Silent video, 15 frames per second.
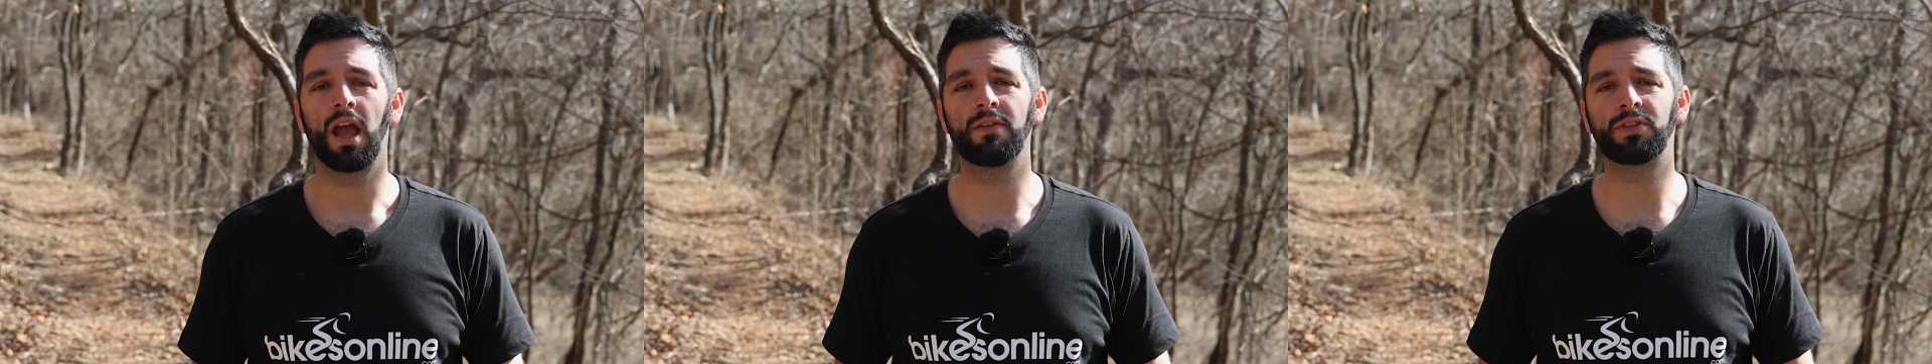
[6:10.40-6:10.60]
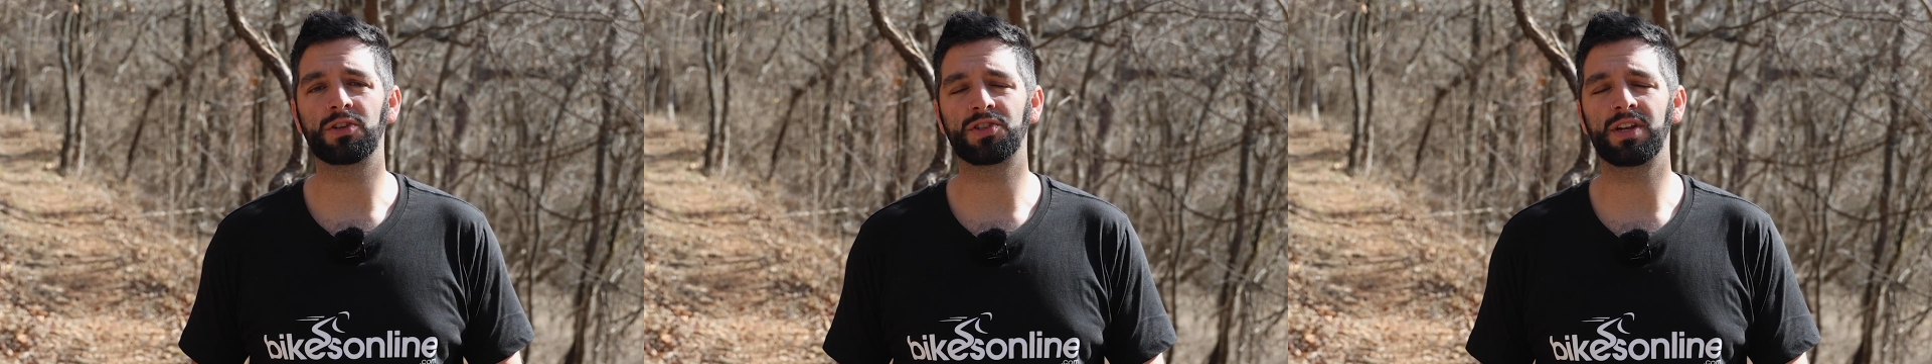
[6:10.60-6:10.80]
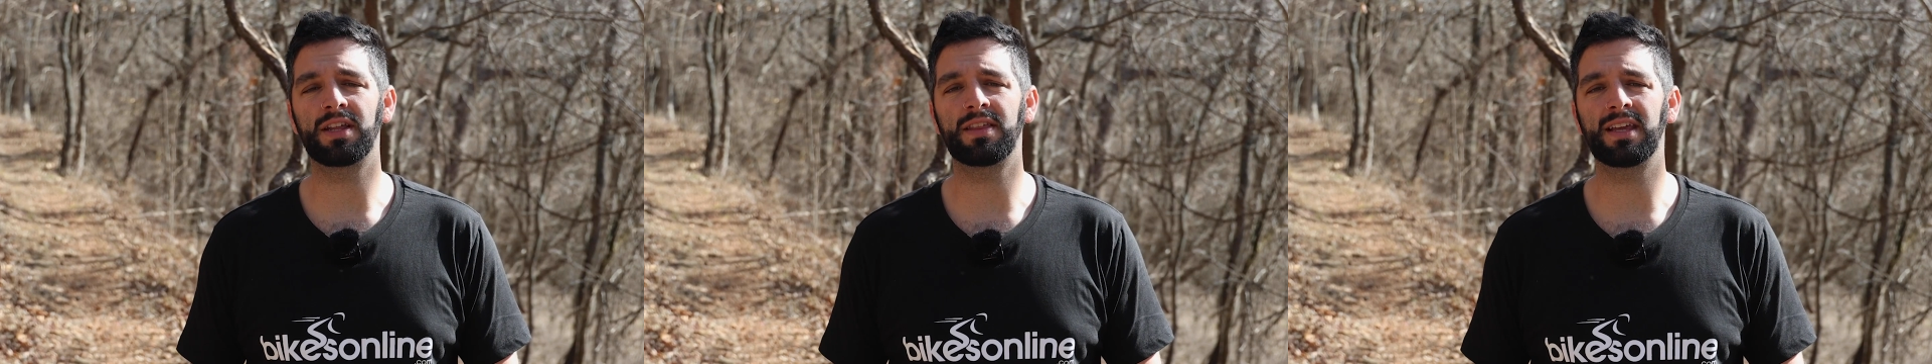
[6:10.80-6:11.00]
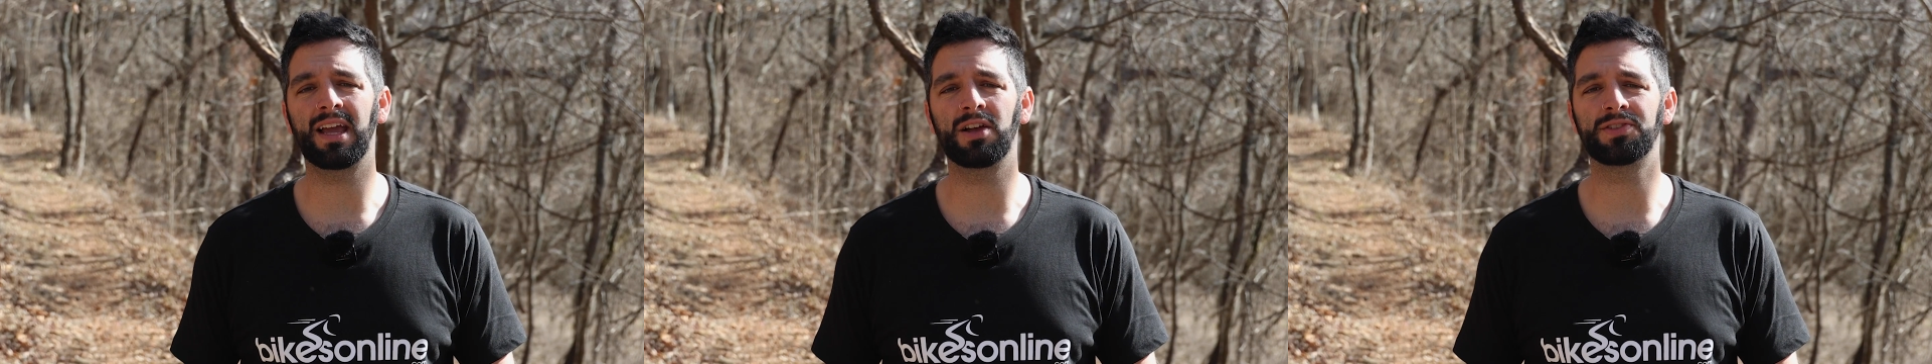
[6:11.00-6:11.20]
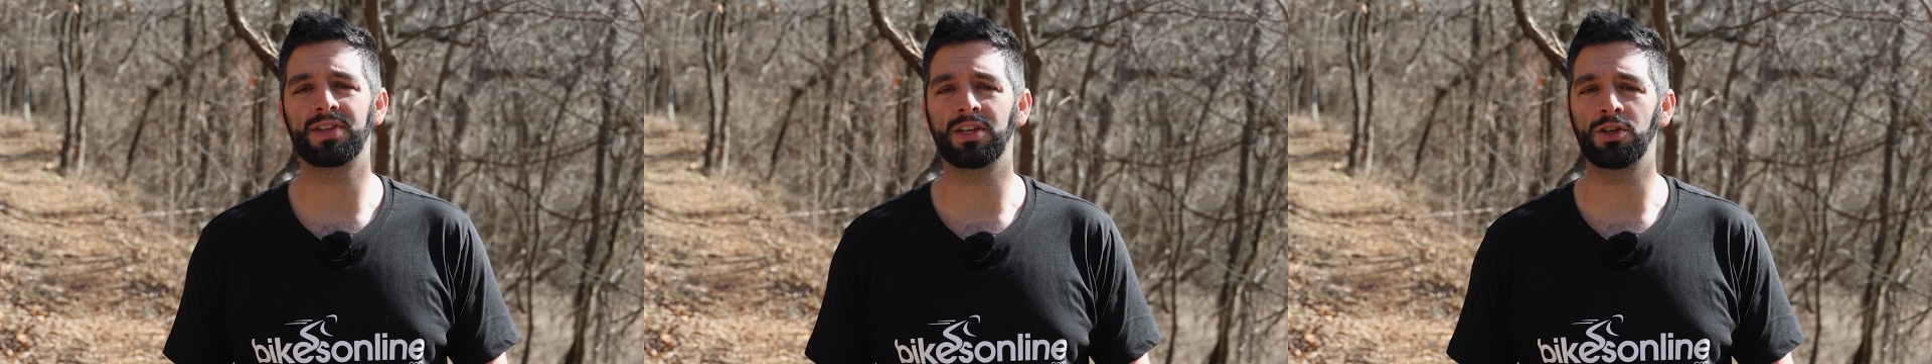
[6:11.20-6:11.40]
If there's anything
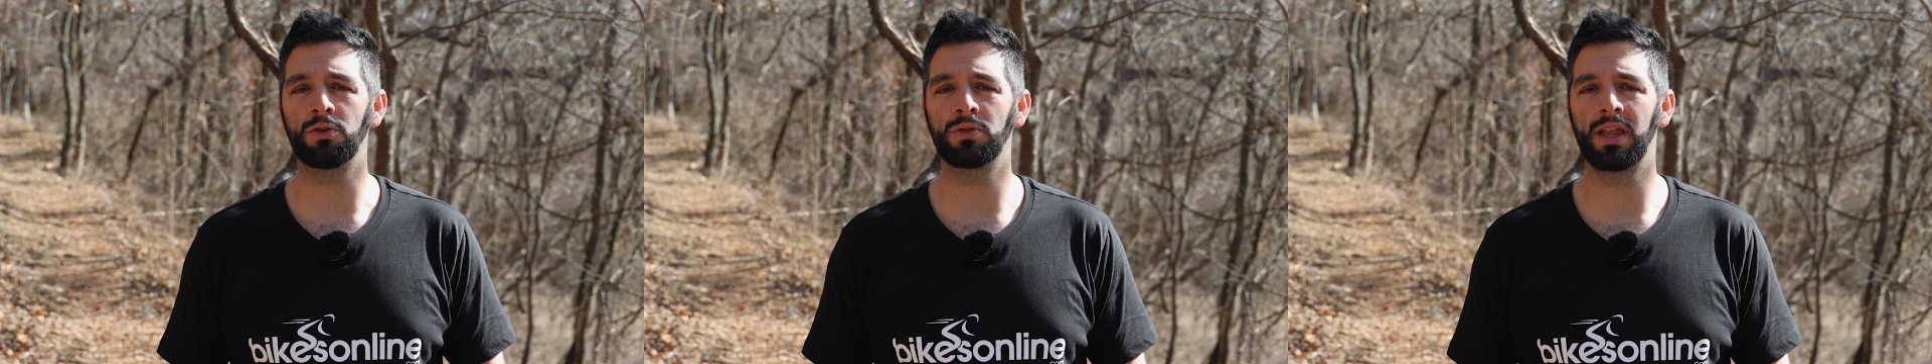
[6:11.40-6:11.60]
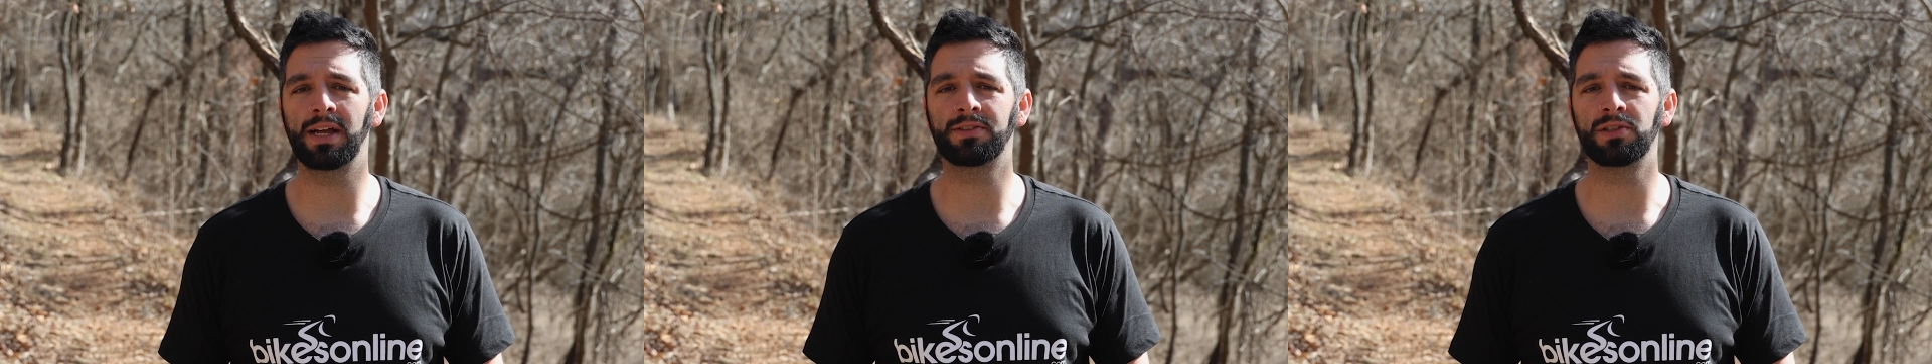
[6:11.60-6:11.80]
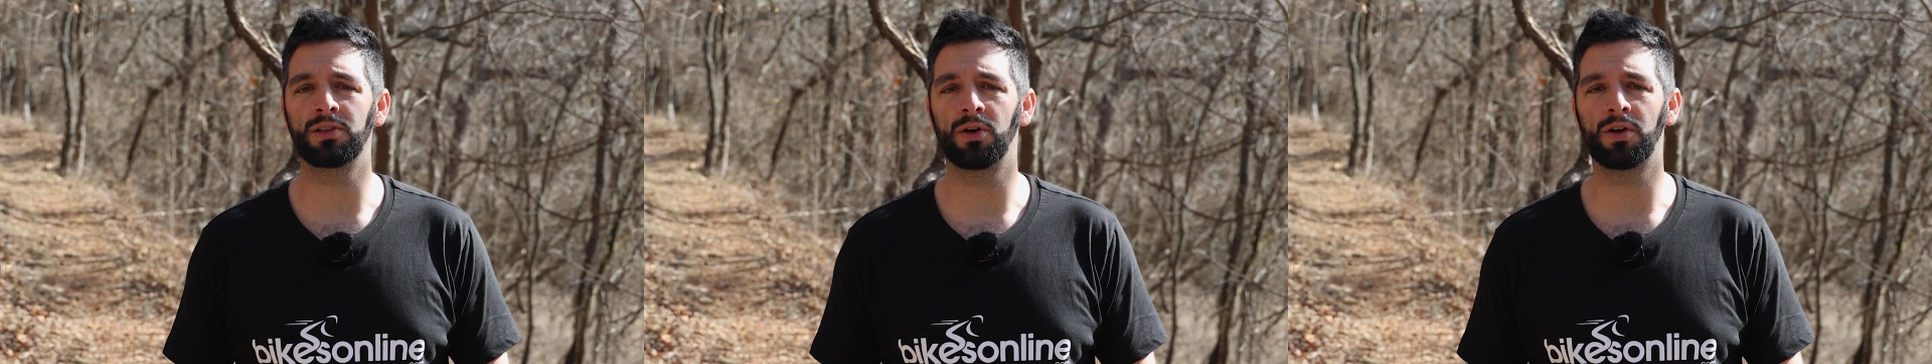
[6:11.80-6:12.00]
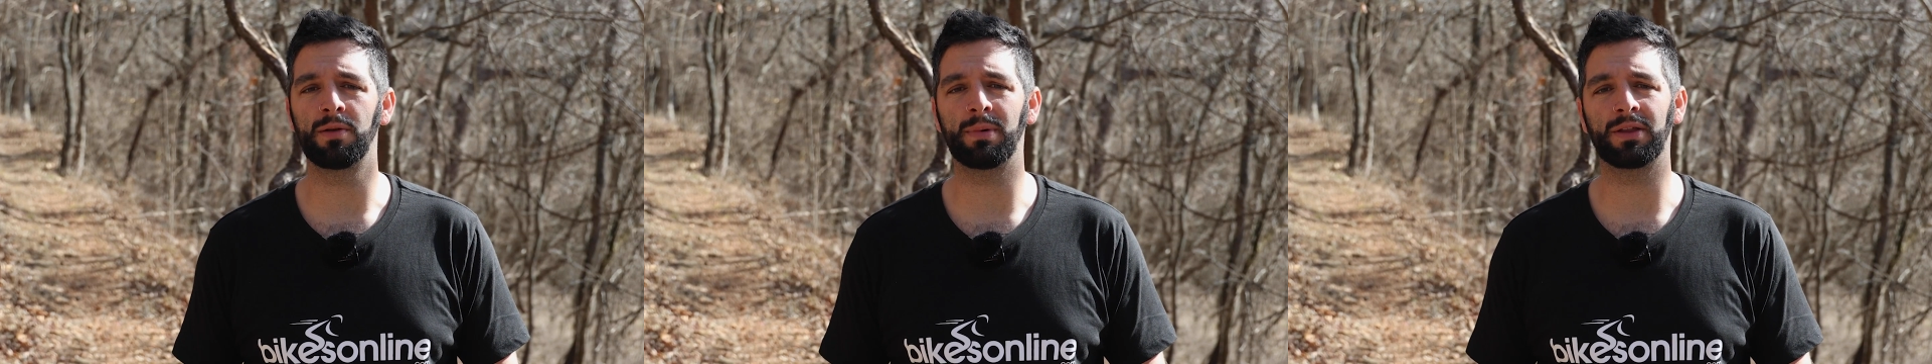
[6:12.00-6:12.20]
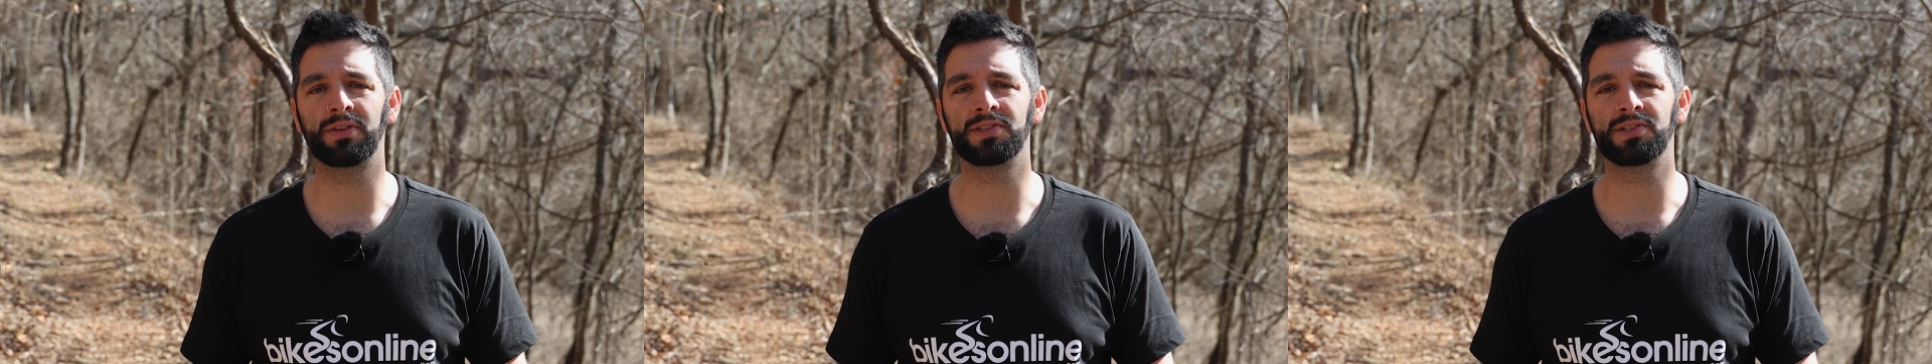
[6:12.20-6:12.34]
else that you'd like to learn about